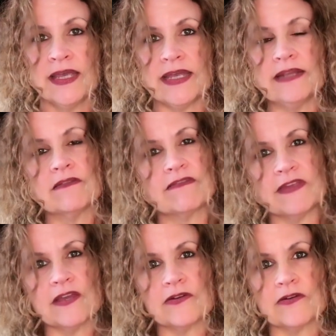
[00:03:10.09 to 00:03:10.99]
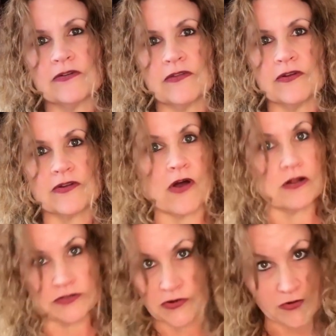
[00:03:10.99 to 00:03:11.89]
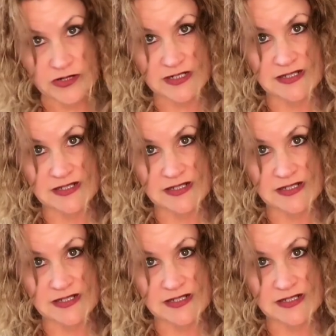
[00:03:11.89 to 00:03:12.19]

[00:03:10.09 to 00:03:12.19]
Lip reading: In theater, they're called curtain